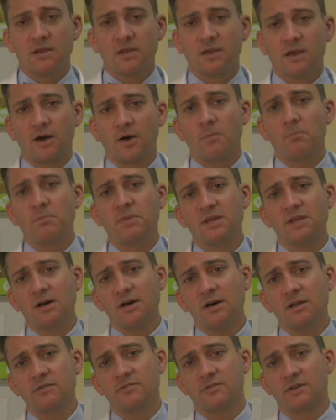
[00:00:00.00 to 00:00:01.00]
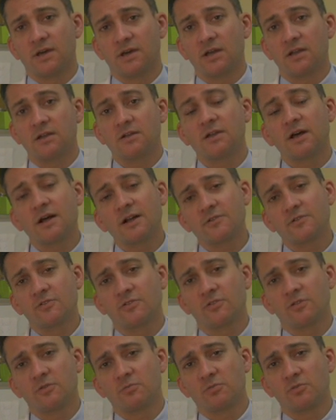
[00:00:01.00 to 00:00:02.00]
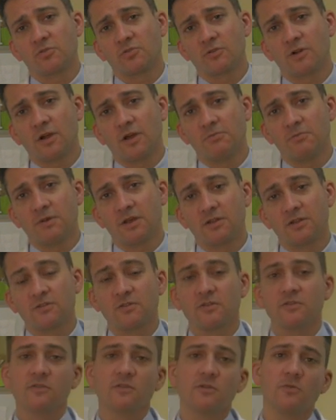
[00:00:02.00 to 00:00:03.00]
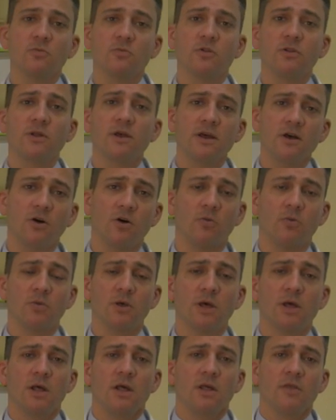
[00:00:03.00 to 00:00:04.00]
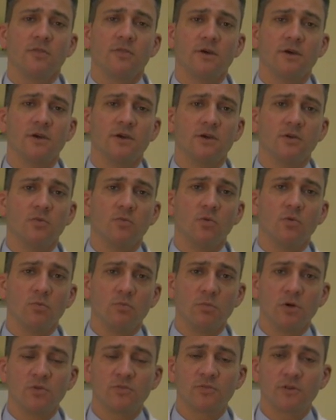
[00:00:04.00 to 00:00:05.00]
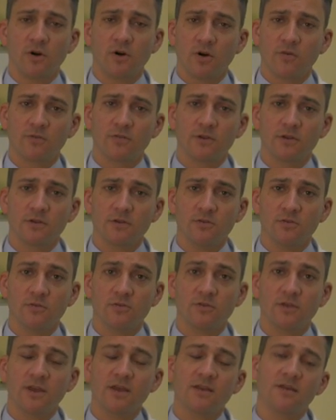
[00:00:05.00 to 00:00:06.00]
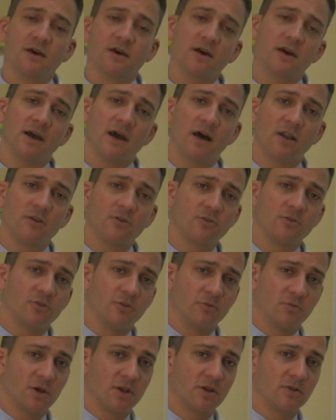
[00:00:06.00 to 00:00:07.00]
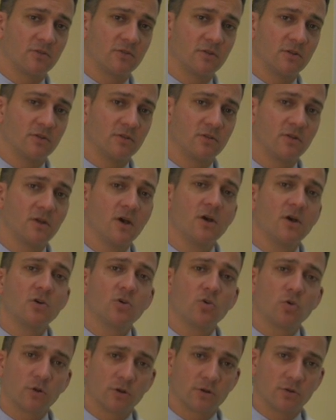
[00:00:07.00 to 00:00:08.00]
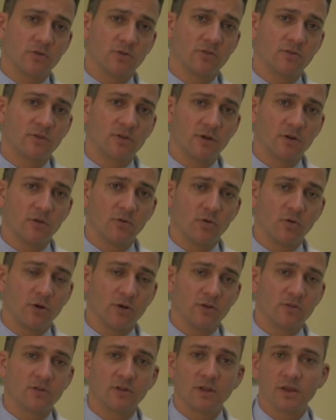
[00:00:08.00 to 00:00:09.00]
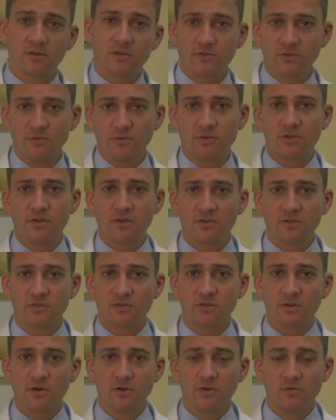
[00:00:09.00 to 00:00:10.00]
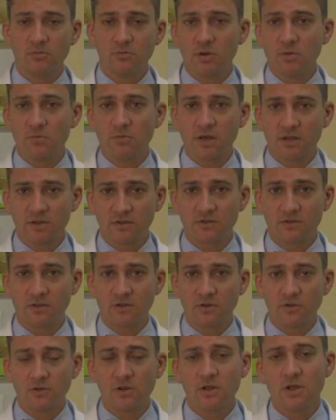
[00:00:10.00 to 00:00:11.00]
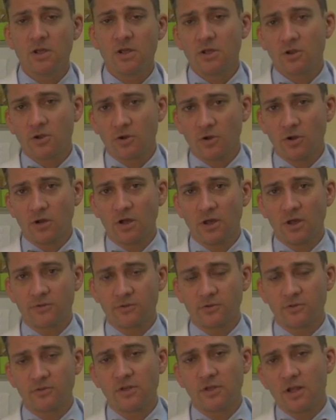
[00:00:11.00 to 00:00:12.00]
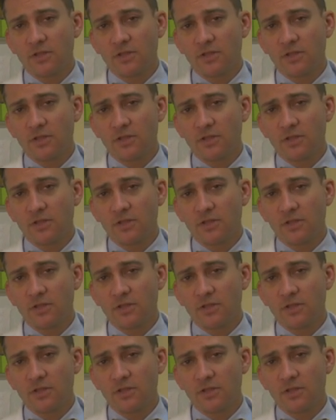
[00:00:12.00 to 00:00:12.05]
Now, beyond that, doctors can prescribe medicines that will help. They will most often use anti-allergy medicines, corticosteroids like fluticasone, mometasone, or others